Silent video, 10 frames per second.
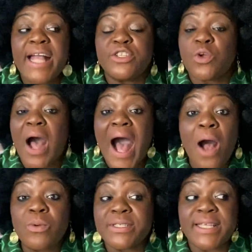So
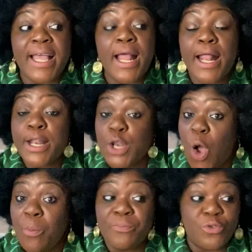I would say,
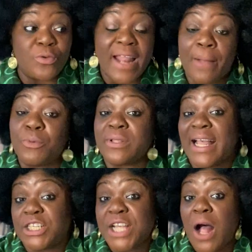no, do not put
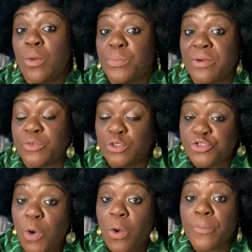that child on birth
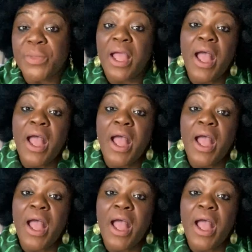control.